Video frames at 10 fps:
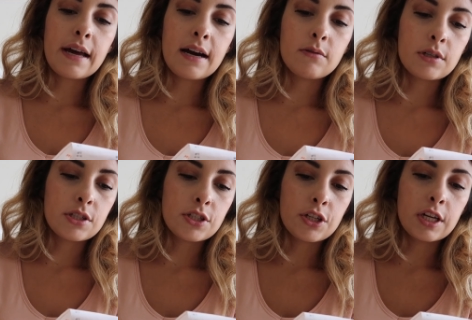of that
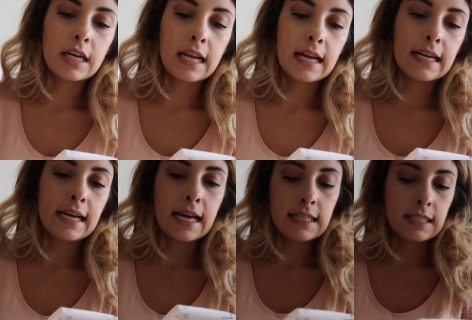was
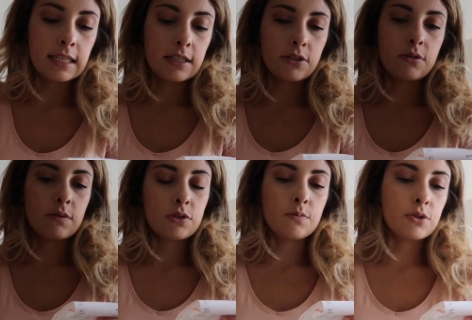39.90
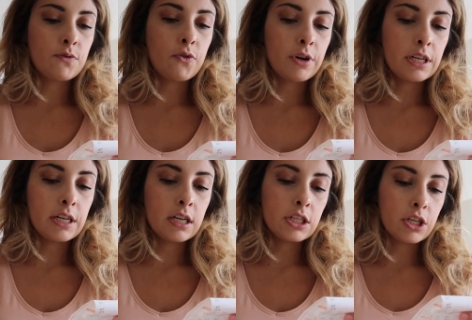so it was almost 40
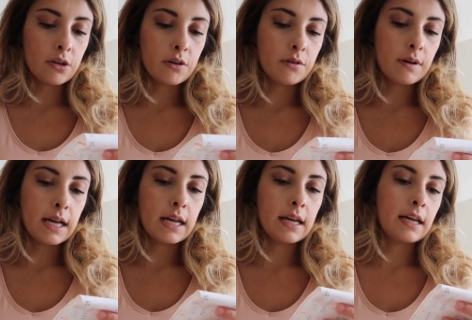euro
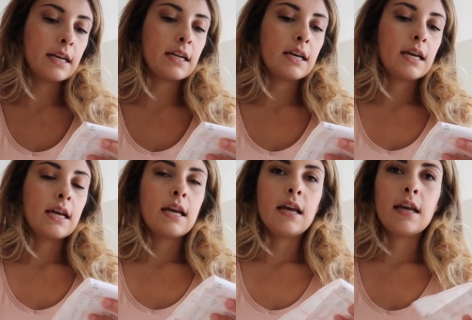and
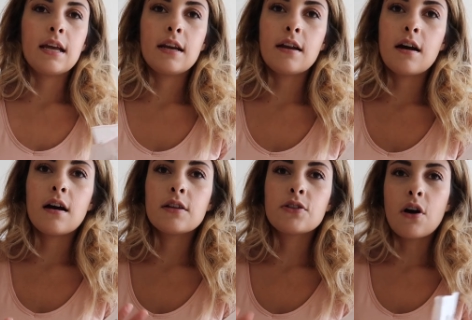in
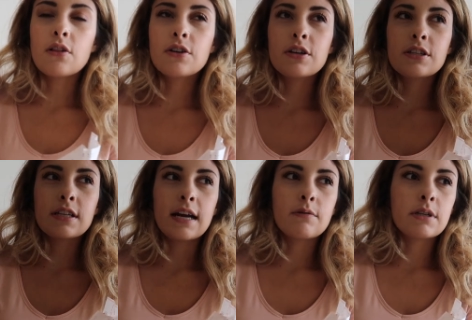uh,
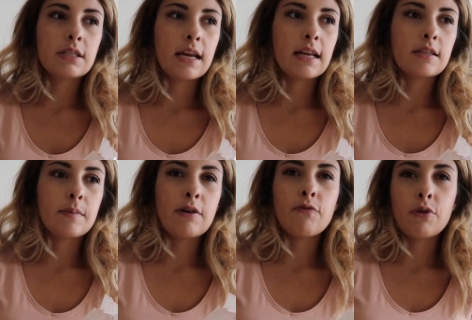dollars, I would say it's
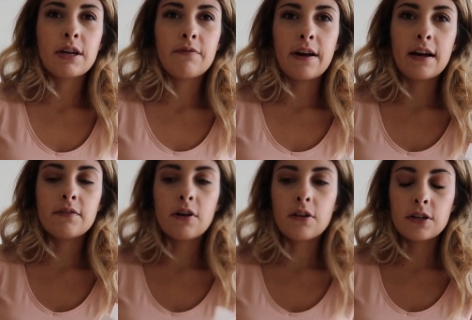about
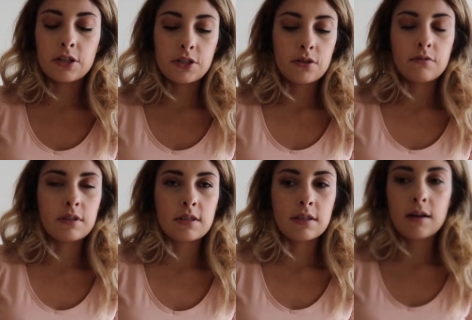$45, so
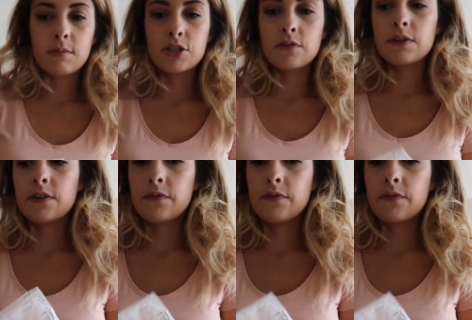it's not much of a